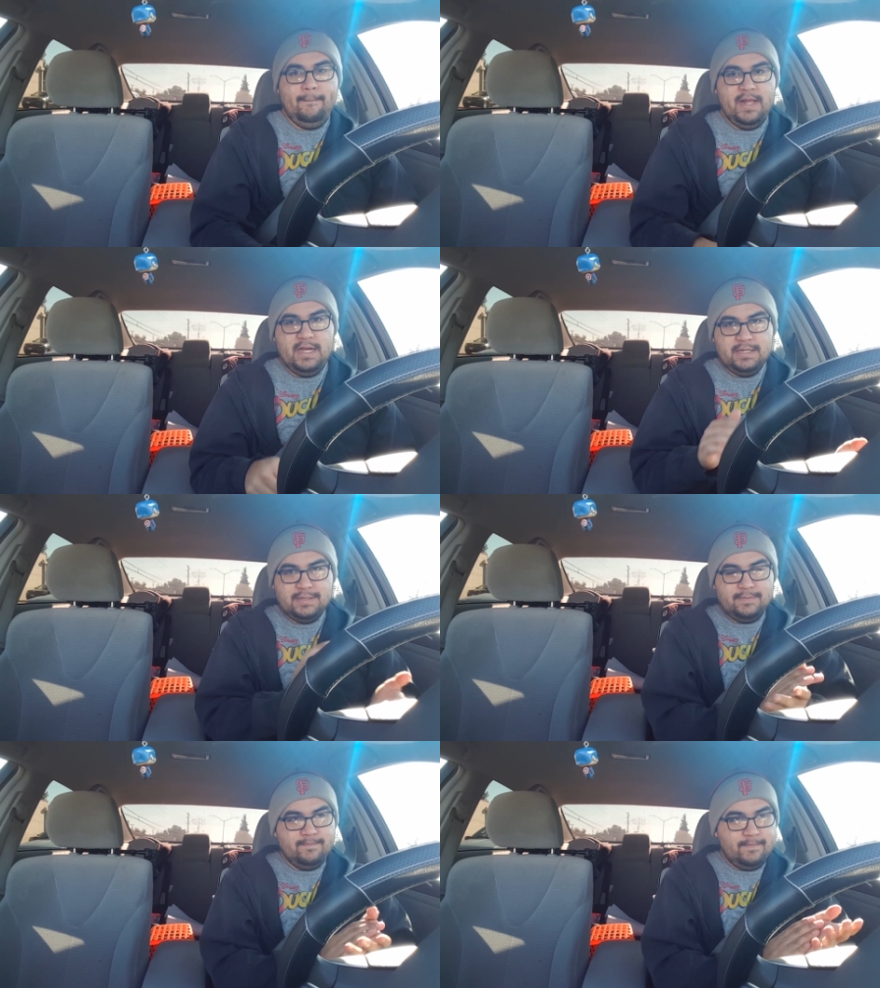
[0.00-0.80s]

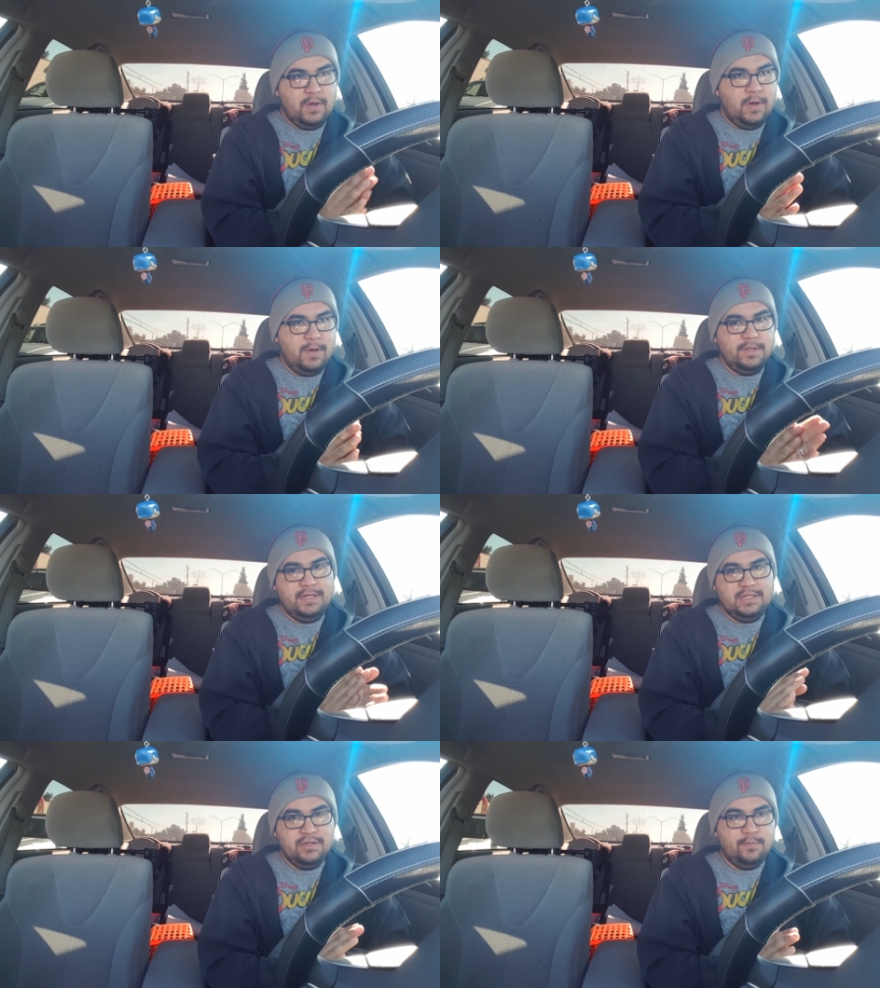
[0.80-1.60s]
Plus, all
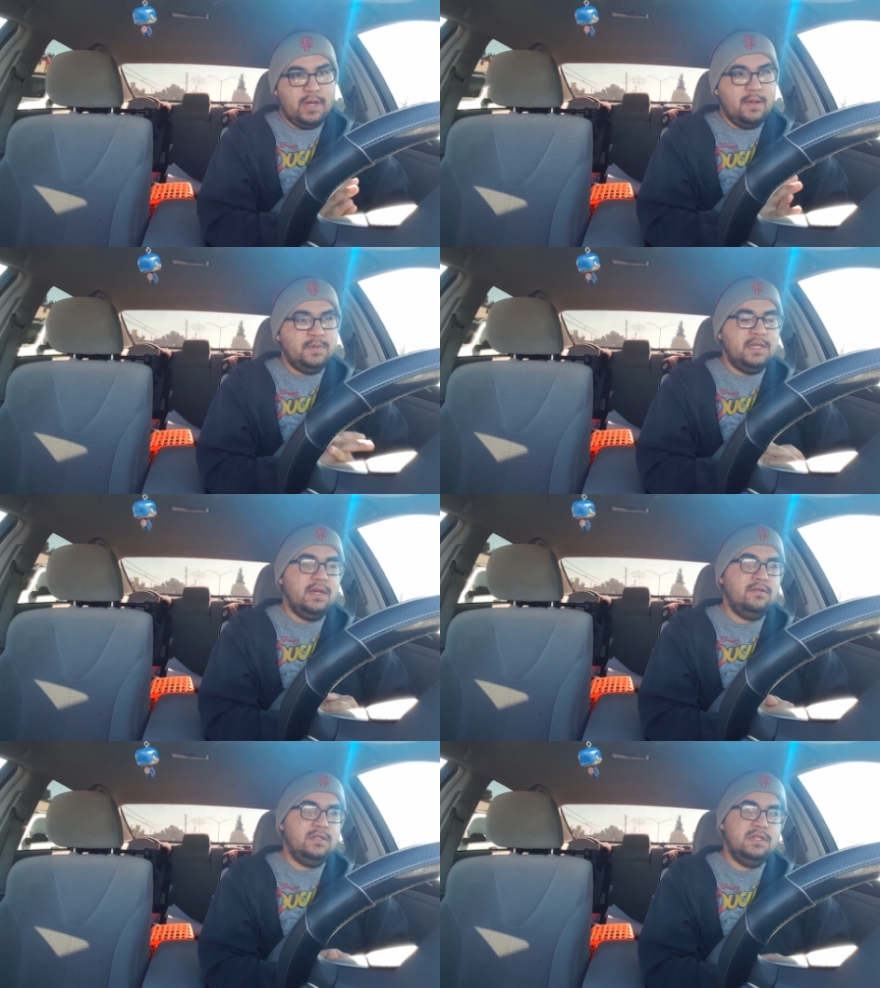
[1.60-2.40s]
these new pops
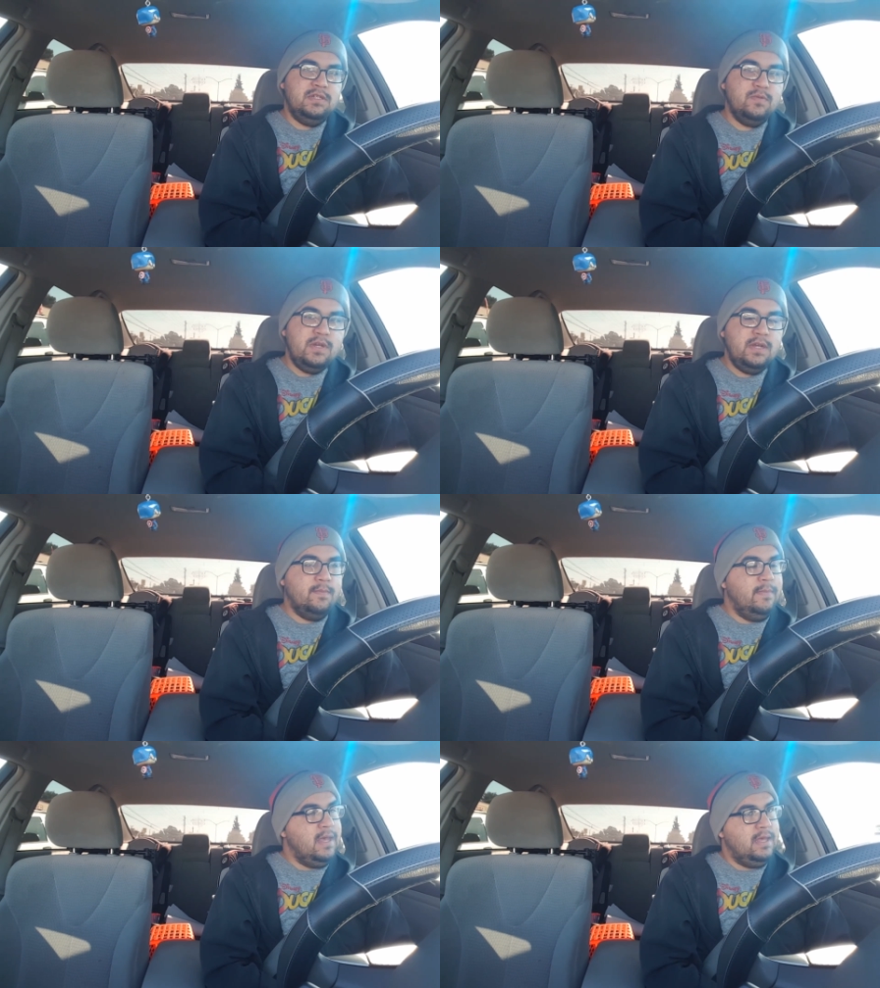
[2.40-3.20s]
announced this week,
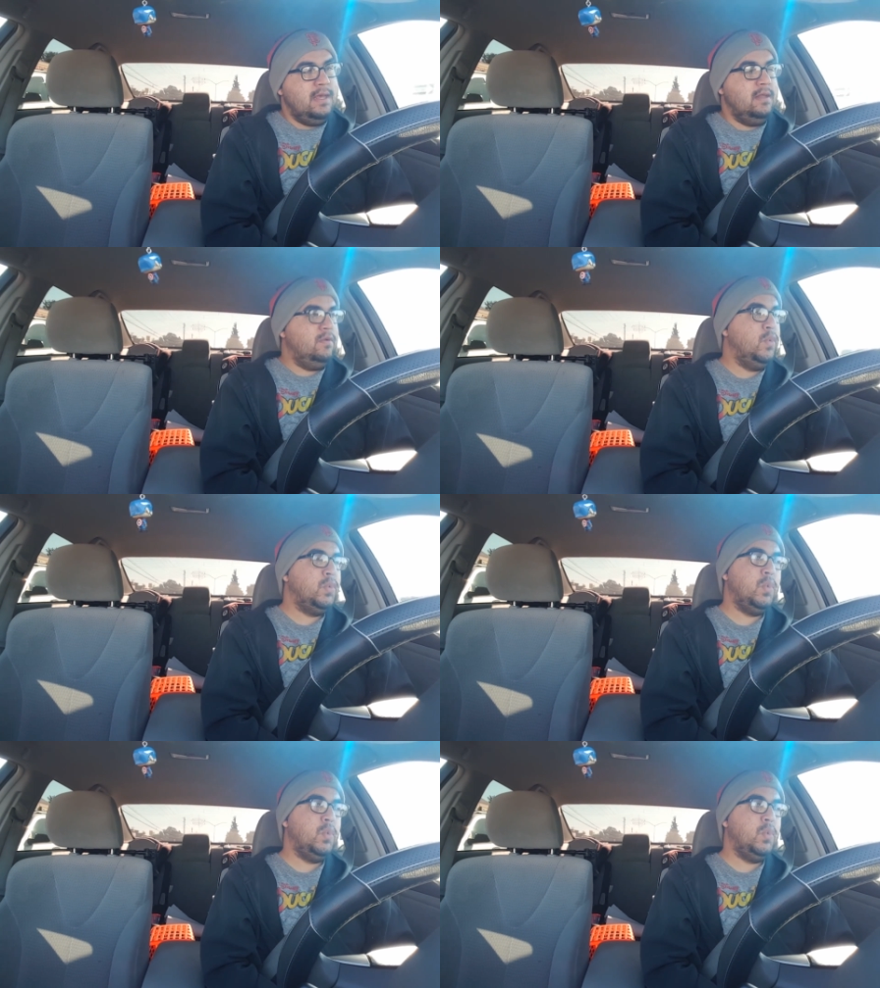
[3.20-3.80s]
man.